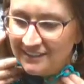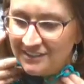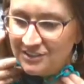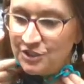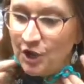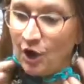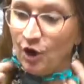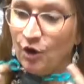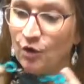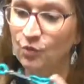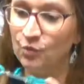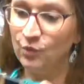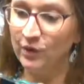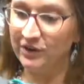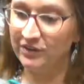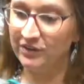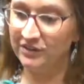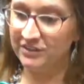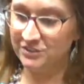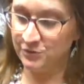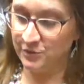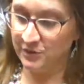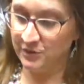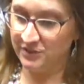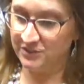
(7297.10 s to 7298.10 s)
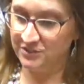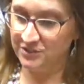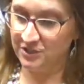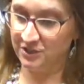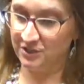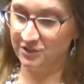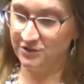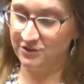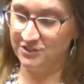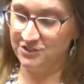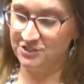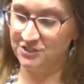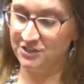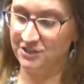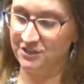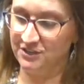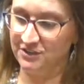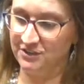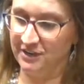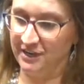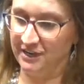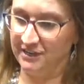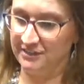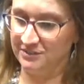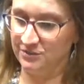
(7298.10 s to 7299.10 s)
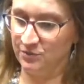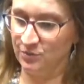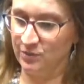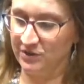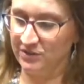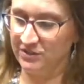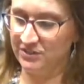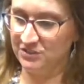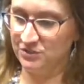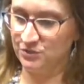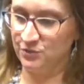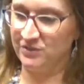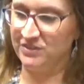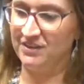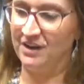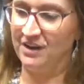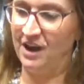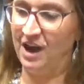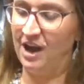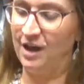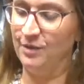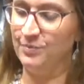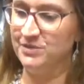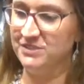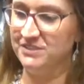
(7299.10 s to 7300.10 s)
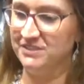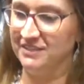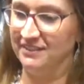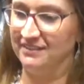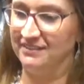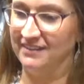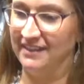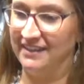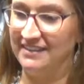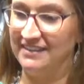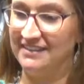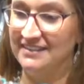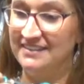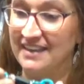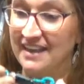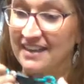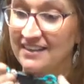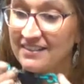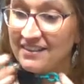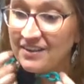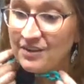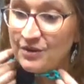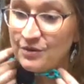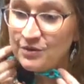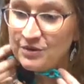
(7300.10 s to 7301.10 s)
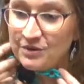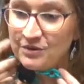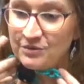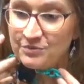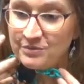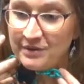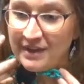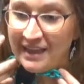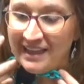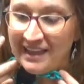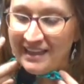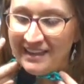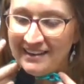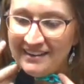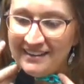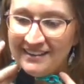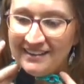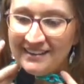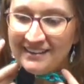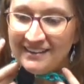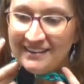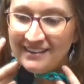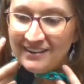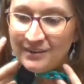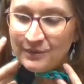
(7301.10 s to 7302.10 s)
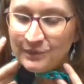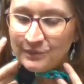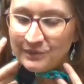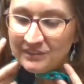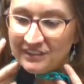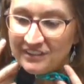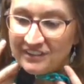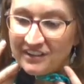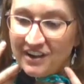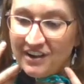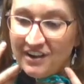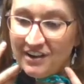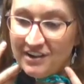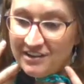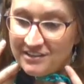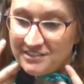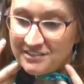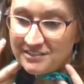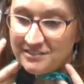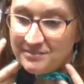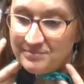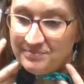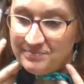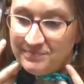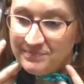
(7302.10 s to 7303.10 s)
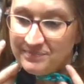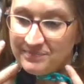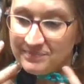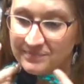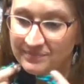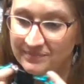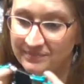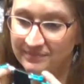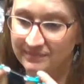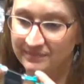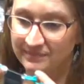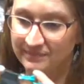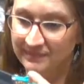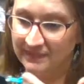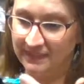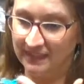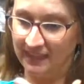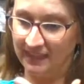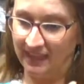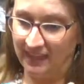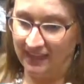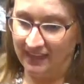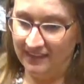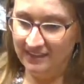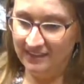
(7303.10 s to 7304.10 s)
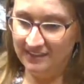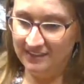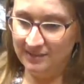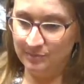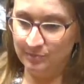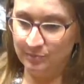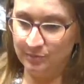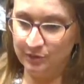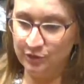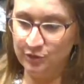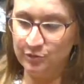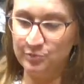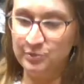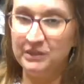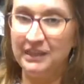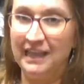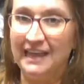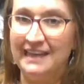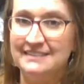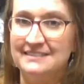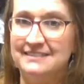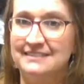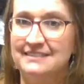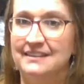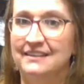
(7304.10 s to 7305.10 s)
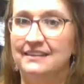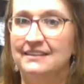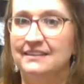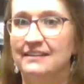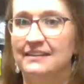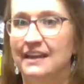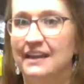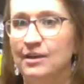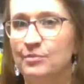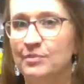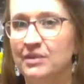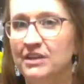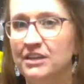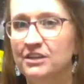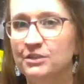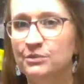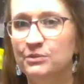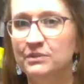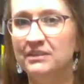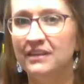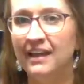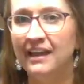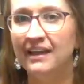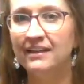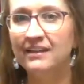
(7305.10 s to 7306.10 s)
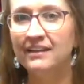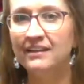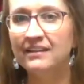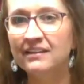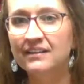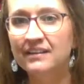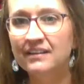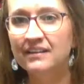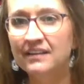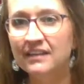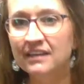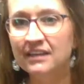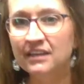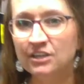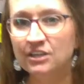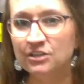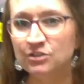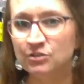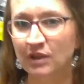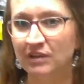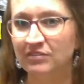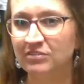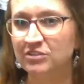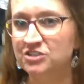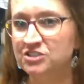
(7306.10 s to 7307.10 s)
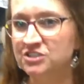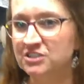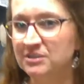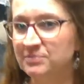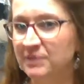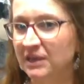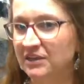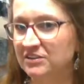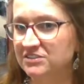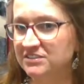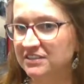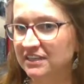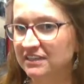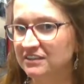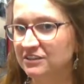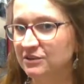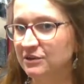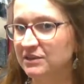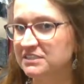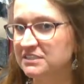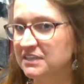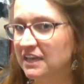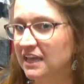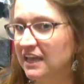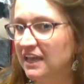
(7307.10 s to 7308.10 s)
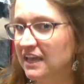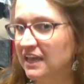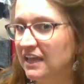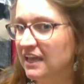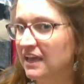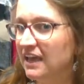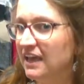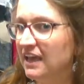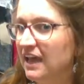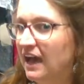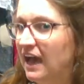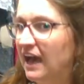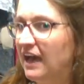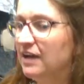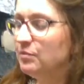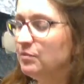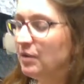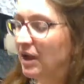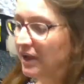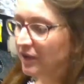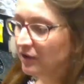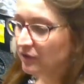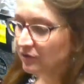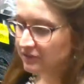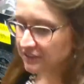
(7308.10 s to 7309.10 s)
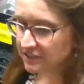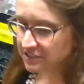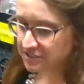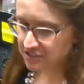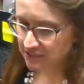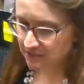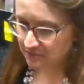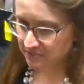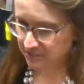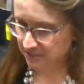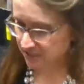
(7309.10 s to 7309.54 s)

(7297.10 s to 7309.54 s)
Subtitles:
Don't wear this with a turquoise shirt, you guys. Wear this with an opposite, like yellow or red. Would look awesome. Okay, blue plastic, and how many you would like. Do I ever ship outside the U.S.? I only ship